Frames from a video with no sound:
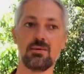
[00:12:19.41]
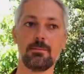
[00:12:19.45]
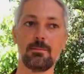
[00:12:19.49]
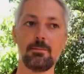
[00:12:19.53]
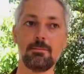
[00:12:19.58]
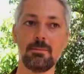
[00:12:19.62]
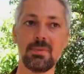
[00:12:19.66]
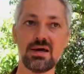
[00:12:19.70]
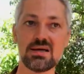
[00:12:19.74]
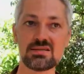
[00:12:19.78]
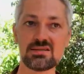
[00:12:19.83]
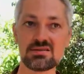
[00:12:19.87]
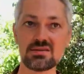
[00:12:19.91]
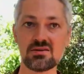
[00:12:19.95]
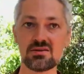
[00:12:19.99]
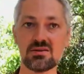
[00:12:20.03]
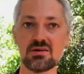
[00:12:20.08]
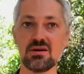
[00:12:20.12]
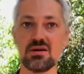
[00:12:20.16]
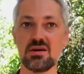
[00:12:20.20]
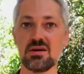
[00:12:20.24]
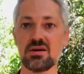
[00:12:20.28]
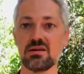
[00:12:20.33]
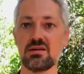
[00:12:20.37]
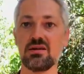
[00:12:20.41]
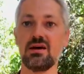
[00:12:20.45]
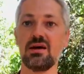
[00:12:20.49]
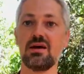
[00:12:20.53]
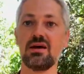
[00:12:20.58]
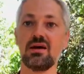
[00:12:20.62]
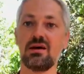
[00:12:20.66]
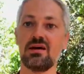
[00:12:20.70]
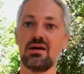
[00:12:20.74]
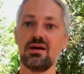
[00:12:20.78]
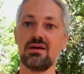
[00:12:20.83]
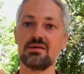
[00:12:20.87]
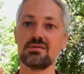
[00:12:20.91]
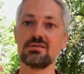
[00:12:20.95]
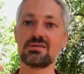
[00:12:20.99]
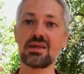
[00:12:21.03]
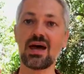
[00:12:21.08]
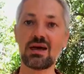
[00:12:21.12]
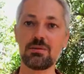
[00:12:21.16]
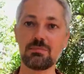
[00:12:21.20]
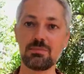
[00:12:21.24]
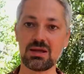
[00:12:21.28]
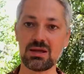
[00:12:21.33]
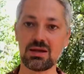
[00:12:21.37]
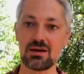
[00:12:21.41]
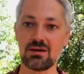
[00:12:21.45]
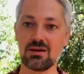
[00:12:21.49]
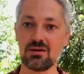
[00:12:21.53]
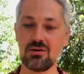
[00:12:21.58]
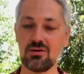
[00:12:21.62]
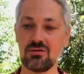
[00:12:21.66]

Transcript: master the timing